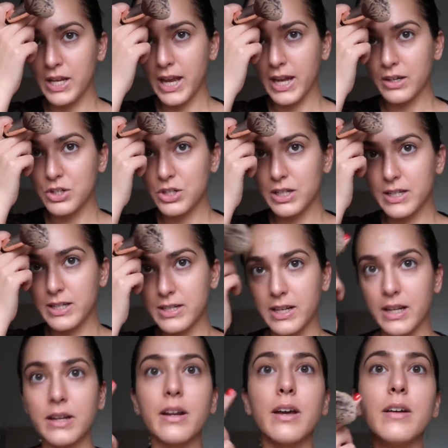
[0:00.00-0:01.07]
actually
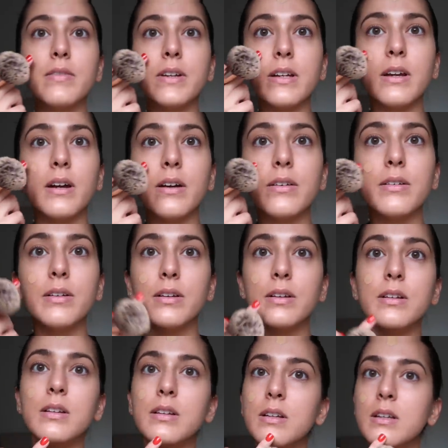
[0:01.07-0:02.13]
said in her video
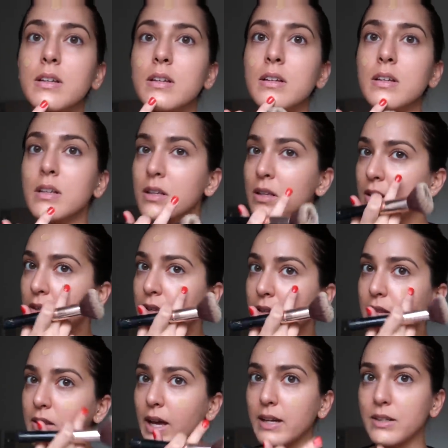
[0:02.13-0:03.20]

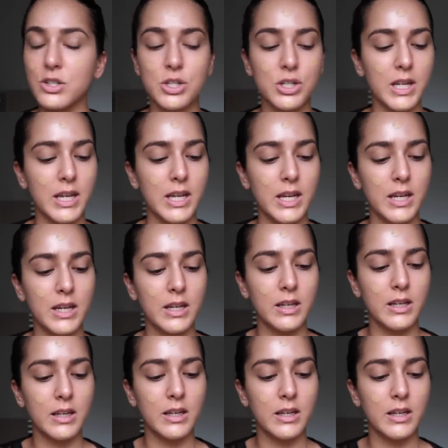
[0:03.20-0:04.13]
that she